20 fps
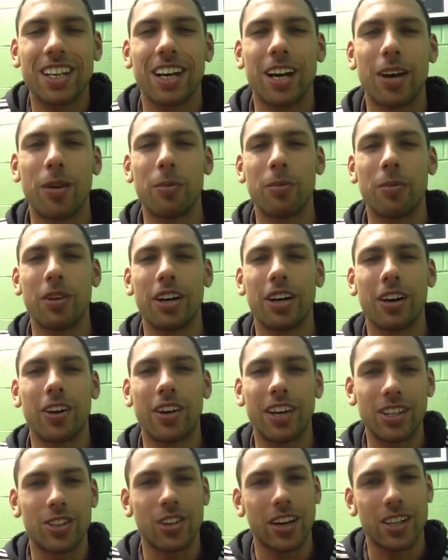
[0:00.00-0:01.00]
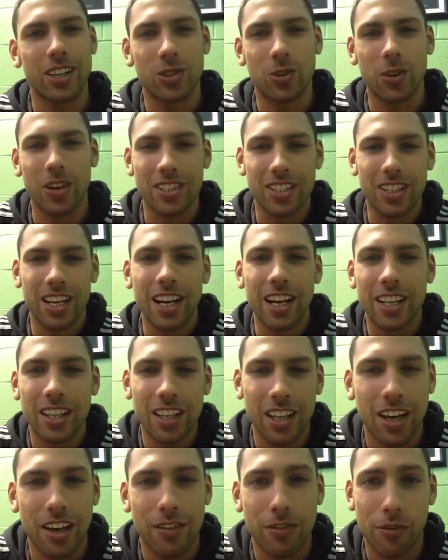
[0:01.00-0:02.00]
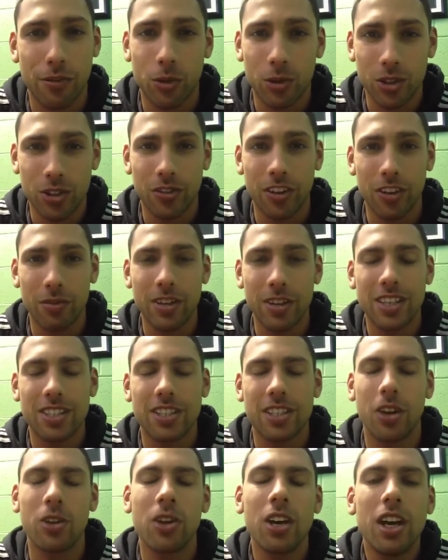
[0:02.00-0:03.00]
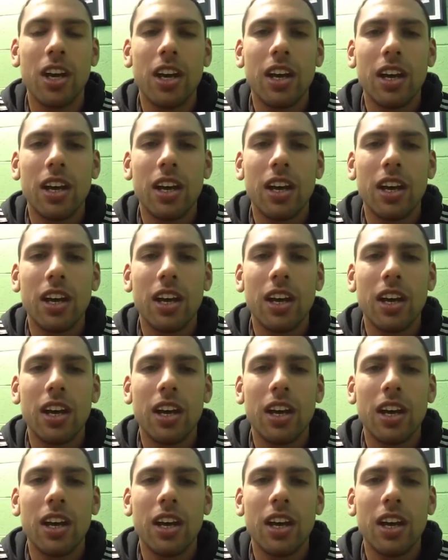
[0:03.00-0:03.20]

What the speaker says: I know he trains twice a day for 45 minutes. So,